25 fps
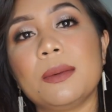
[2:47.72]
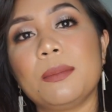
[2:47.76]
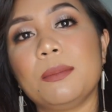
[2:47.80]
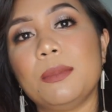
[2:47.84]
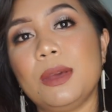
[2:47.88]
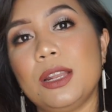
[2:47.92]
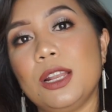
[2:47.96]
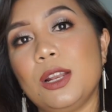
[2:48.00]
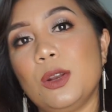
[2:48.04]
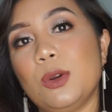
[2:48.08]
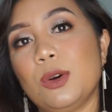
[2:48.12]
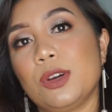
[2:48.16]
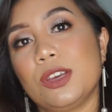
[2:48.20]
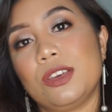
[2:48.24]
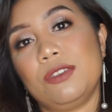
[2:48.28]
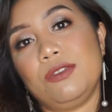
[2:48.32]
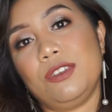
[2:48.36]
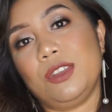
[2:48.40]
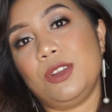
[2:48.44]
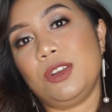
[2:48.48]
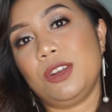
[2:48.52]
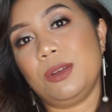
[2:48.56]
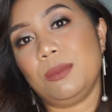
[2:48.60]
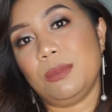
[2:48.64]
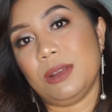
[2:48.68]
Bele lo ke
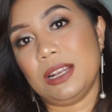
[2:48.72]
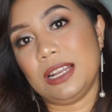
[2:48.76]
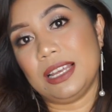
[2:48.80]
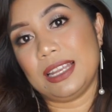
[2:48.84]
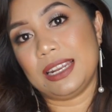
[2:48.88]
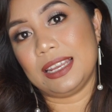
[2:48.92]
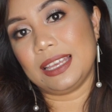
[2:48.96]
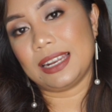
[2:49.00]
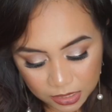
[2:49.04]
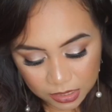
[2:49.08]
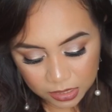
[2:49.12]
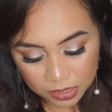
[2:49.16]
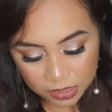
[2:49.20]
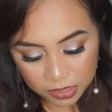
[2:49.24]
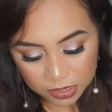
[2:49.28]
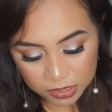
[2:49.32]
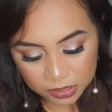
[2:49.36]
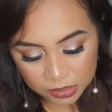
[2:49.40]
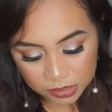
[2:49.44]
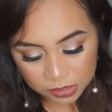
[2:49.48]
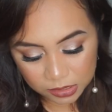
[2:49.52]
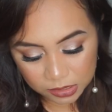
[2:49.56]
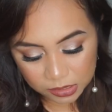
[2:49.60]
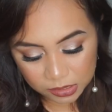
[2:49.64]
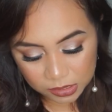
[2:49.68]
bide ne belare.
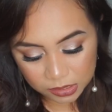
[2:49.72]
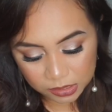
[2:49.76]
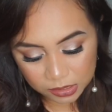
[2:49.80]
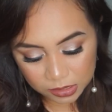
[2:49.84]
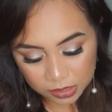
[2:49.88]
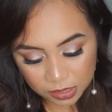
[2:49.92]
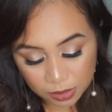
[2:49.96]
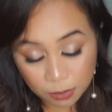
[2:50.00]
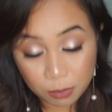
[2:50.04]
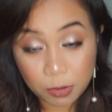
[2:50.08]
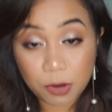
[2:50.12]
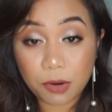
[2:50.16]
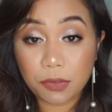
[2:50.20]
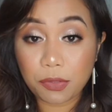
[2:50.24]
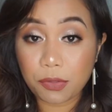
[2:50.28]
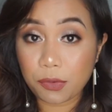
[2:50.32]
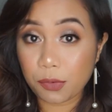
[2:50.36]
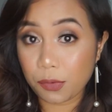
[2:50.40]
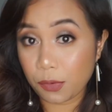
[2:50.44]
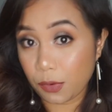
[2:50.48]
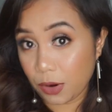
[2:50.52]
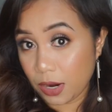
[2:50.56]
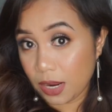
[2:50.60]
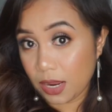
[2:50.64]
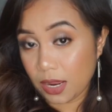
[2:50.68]
And number
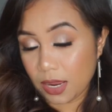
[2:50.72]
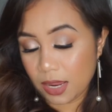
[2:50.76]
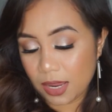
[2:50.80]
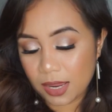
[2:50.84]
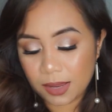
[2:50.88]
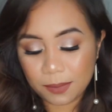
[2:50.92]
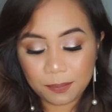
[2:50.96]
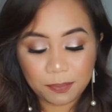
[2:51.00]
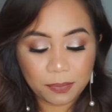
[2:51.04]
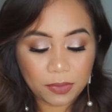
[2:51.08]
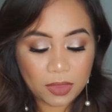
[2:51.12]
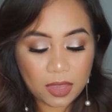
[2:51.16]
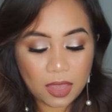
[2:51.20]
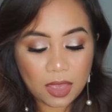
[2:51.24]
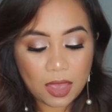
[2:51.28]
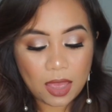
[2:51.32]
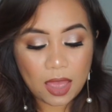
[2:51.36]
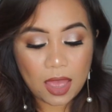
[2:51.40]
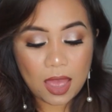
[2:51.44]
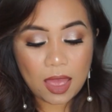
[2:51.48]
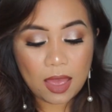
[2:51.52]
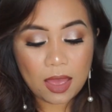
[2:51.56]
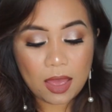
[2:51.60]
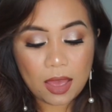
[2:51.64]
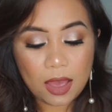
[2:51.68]
three,
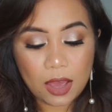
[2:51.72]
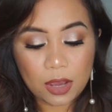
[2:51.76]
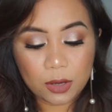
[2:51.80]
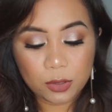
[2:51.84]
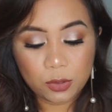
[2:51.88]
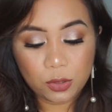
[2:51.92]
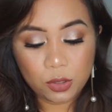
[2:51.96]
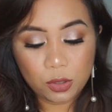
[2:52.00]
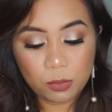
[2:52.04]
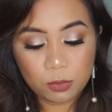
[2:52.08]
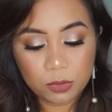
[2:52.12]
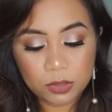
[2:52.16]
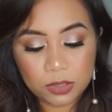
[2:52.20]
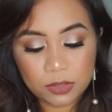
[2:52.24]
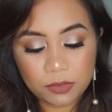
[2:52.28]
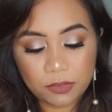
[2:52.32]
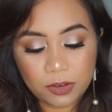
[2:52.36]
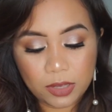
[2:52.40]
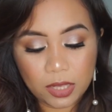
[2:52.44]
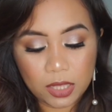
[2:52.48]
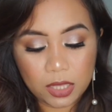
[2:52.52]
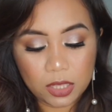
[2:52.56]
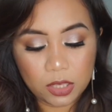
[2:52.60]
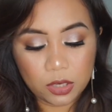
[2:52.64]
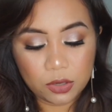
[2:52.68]
how do you
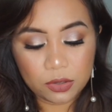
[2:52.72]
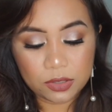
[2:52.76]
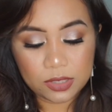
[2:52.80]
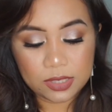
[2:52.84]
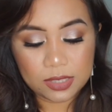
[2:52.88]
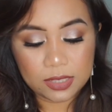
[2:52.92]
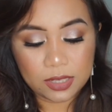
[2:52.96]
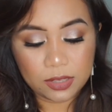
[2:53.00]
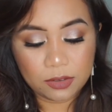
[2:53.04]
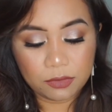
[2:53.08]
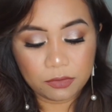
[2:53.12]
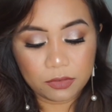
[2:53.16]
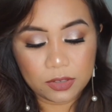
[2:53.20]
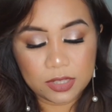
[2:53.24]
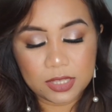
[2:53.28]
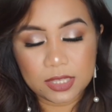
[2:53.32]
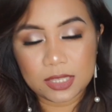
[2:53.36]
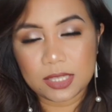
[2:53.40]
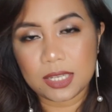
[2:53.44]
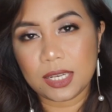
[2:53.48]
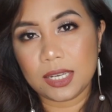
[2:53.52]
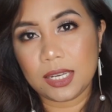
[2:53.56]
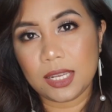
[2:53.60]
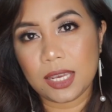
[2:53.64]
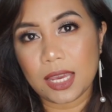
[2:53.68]
motivate yourself with
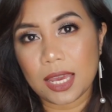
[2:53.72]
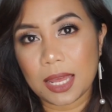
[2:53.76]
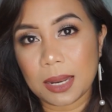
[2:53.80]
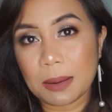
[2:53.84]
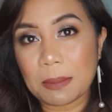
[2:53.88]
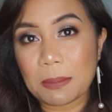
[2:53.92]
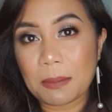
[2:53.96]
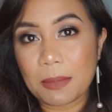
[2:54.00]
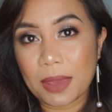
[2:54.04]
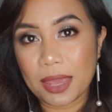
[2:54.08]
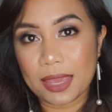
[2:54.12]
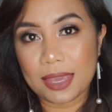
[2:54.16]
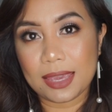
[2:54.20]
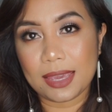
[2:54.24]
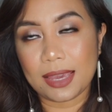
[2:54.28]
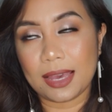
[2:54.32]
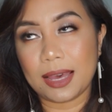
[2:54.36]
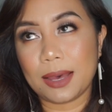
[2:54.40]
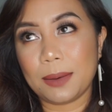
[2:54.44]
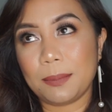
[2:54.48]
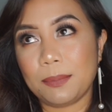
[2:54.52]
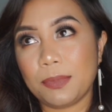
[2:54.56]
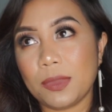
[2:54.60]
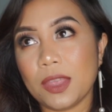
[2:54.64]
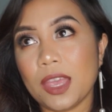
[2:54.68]
study and
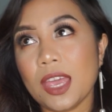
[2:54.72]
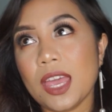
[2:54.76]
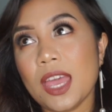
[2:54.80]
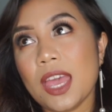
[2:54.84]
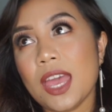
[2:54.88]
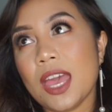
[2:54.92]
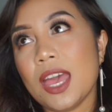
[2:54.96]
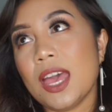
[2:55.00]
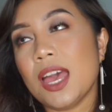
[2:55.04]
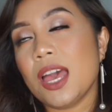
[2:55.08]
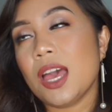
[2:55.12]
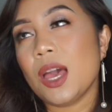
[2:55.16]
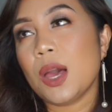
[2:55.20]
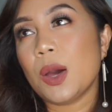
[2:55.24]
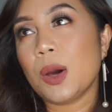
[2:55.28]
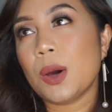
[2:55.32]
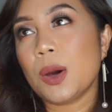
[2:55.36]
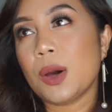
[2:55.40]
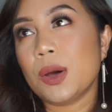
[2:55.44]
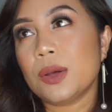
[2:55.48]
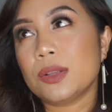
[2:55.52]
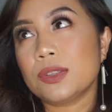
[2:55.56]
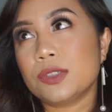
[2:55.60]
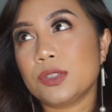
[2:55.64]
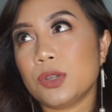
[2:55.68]
makeup?
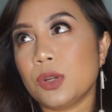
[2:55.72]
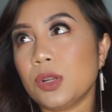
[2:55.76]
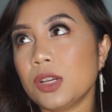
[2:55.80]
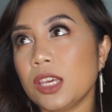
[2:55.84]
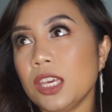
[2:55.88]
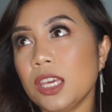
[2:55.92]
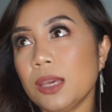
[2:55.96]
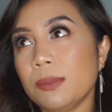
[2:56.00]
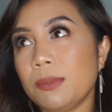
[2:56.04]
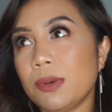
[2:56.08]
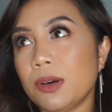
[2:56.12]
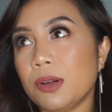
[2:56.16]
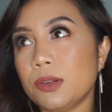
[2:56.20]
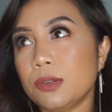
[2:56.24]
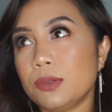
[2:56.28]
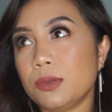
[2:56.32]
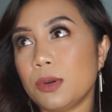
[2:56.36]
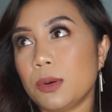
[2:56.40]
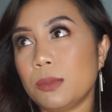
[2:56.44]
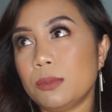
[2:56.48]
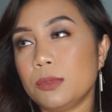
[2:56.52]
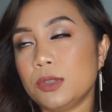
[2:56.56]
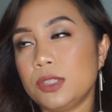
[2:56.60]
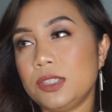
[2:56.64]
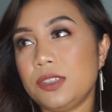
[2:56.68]
Talking
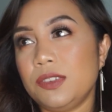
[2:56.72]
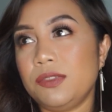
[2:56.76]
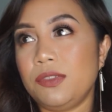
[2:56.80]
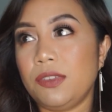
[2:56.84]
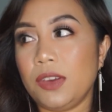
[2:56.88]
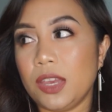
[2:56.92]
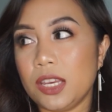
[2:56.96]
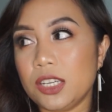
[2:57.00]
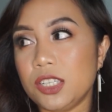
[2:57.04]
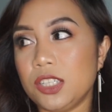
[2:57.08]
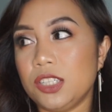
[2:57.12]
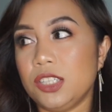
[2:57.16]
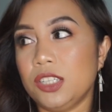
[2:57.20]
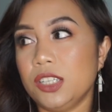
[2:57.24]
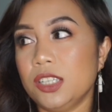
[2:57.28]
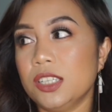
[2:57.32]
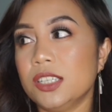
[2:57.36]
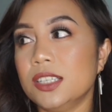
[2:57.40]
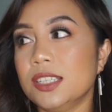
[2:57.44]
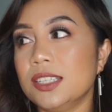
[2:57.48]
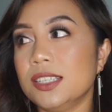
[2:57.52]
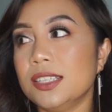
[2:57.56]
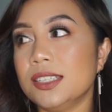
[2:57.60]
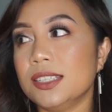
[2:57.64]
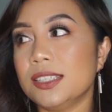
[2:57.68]
about
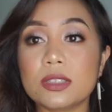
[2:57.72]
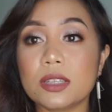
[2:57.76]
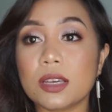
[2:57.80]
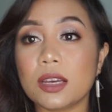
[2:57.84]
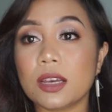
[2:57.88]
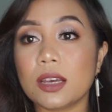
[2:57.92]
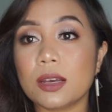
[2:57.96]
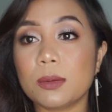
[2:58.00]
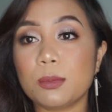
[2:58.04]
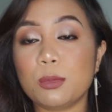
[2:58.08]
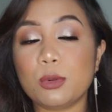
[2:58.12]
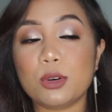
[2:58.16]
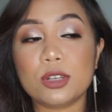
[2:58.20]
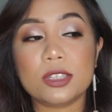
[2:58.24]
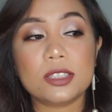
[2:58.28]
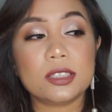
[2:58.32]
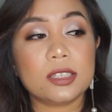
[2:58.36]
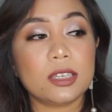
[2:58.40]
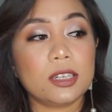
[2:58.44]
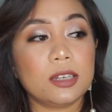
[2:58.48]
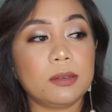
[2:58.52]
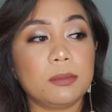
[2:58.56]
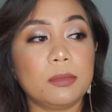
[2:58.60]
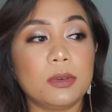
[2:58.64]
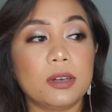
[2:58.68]
motivation. Sa buat
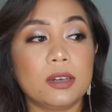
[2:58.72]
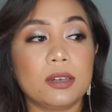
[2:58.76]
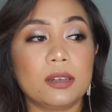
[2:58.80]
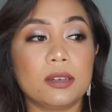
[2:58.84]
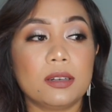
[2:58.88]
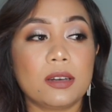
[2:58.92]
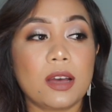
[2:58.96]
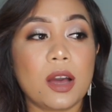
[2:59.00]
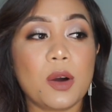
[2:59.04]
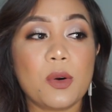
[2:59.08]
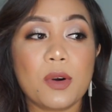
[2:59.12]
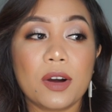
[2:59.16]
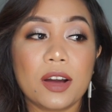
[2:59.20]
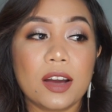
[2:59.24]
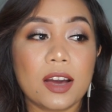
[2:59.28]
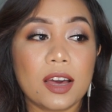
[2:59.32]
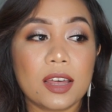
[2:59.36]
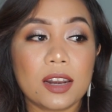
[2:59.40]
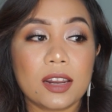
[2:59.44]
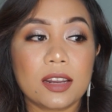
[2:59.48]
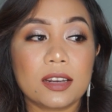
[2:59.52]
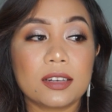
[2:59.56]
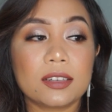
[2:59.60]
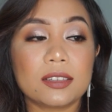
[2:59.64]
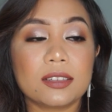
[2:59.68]
sira ma how
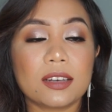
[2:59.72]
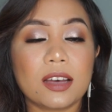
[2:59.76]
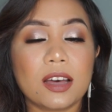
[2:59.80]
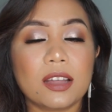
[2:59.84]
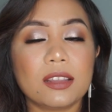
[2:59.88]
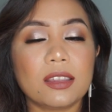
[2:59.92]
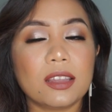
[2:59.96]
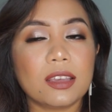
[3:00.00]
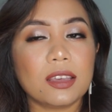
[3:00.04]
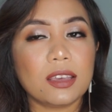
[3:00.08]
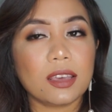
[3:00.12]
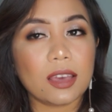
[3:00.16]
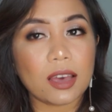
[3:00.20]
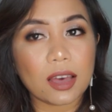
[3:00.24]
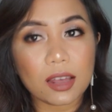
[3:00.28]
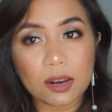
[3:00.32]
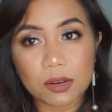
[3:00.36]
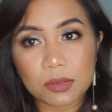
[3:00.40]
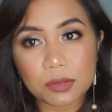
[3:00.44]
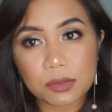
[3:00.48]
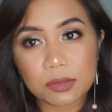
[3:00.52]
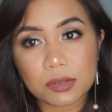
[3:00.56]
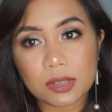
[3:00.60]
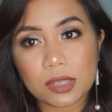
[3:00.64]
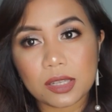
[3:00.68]
kara hatin ki
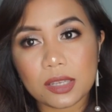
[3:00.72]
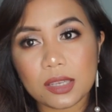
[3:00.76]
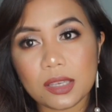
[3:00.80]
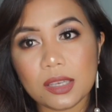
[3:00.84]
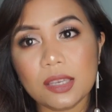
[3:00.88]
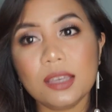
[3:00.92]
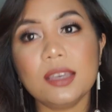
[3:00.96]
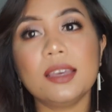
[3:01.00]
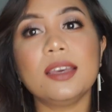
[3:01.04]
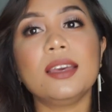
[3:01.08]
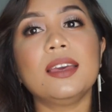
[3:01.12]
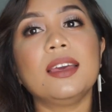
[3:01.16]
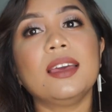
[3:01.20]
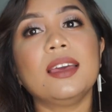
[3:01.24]
halo duni.